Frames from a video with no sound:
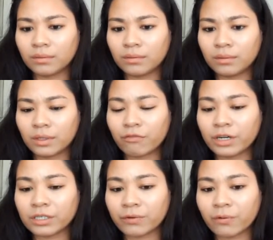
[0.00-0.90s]
The
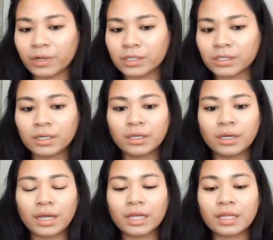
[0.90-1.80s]
friend request,
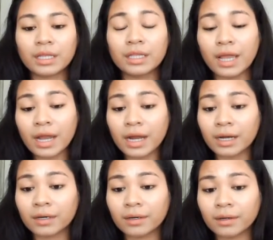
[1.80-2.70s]
and then